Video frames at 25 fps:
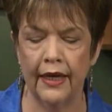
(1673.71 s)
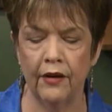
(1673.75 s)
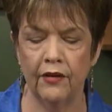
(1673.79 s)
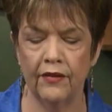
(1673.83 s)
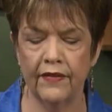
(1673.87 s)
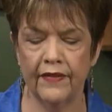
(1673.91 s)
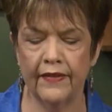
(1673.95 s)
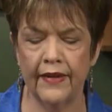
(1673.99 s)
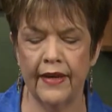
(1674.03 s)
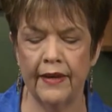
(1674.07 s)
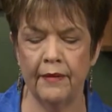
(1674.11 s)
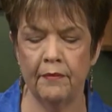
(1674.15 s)

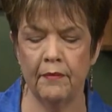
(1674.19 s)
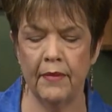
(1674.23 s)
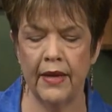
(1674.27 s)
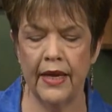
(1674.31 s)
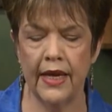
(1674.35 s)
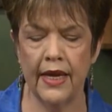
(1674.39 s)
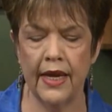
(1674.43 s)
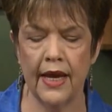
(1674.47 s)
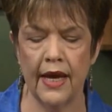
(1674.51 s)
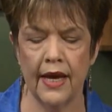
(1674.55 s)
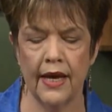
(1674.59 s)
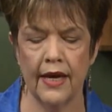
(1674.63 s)
Send
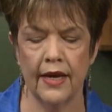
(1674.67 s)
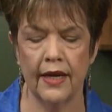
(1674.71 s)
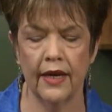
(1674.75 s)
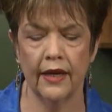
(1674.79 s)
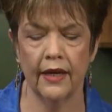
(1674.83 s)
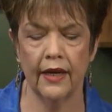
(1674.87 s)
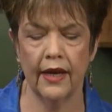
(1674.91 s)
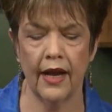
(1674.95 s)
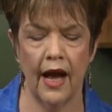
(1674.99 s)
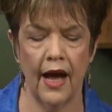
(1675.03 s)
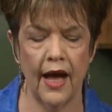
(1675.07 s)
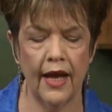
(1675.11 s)
me
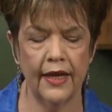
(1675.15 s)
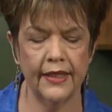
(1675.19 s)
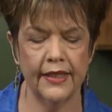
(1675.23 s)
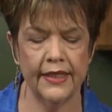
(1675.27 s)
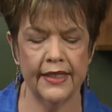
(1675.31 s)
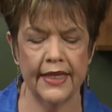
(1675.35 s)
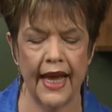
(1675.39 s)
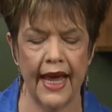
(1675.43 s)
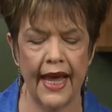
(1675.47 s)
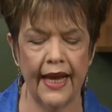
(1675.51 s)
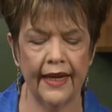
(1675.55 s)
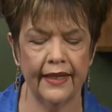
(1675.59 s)

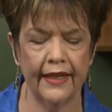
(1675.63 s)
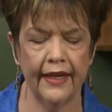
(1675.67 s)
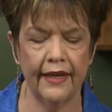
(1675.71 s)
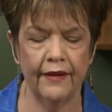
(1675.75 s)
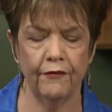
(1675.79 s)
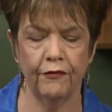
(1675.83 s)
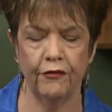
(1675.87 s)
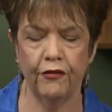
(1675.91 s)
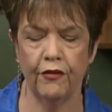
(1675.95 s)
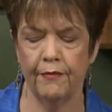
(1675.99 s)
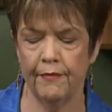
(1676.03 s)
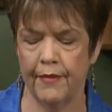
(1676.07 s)
contact
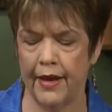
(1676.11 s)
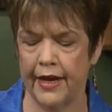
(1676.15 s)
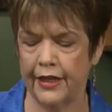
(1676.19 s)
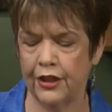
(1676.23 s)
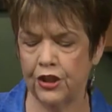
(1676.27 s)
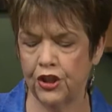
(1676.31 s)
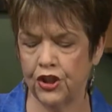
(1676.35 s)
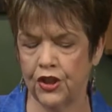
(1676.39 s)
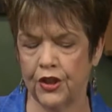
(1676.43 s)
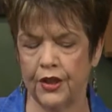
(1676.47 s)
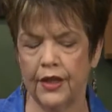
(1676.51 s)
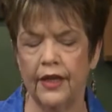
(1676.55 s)

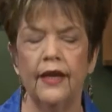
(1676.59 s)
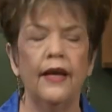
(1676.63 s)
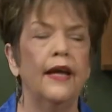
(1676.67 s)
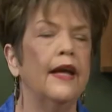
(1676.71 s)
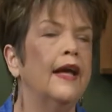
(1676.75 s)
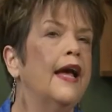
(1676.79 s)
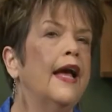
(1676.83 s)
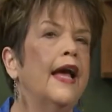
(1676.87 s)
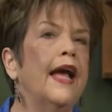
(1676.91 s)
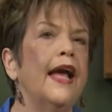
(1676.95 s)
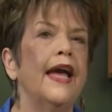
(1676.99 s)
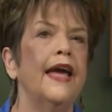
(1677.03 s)
information,
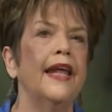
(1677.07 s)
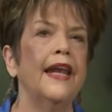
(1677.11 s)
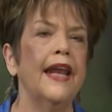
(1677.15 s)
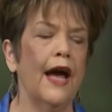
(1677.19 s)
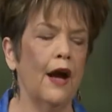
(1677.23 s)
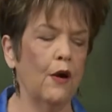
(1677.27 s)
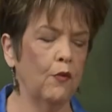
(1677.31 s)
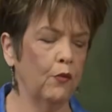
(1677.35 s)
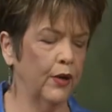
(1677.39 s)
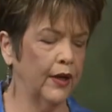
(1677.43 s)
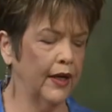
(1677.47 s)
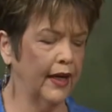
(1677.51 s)
and
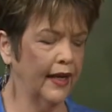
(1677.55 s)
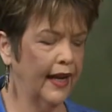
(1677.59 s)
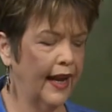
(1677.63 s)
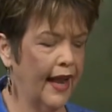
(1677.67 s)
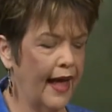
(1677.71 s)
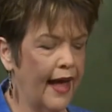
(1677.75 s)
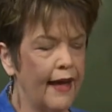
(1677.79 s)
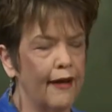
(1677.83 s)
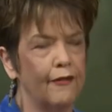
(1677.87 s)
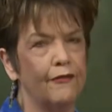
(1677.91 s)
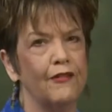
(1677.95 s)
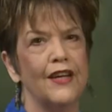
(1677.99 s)
I would
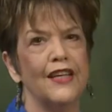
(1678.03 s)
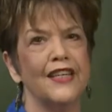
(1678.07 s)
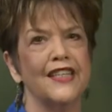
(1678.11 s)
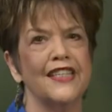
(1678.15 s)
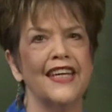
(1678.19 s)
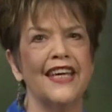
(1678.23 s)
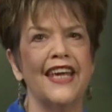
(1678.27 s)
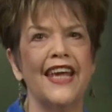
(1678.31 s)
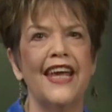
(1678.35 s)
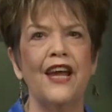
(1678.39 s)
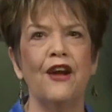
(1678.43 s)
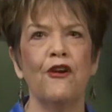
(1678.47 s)
love
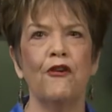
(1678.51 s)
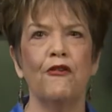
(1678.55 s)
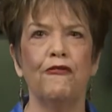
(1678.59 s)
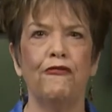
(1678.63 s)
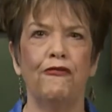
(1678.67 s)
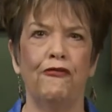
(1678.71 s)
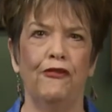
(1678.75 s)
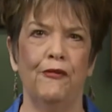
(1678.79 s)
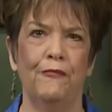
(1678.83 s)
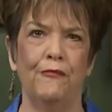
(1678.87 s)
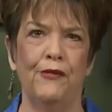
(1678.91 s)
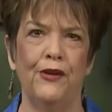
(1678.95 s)
to hear
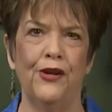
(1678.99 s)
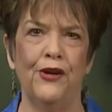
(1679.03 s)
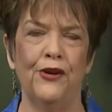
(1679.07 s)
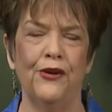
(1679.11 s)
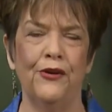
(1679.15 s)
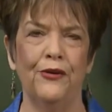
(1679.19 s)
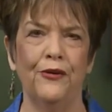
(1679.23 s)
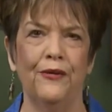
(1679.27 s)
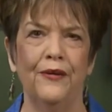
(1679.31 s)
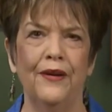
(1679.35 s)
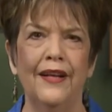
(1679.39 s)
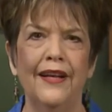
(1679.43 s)
from
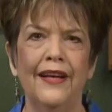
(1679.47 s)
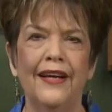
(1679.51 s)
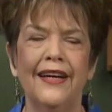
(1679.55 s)
you.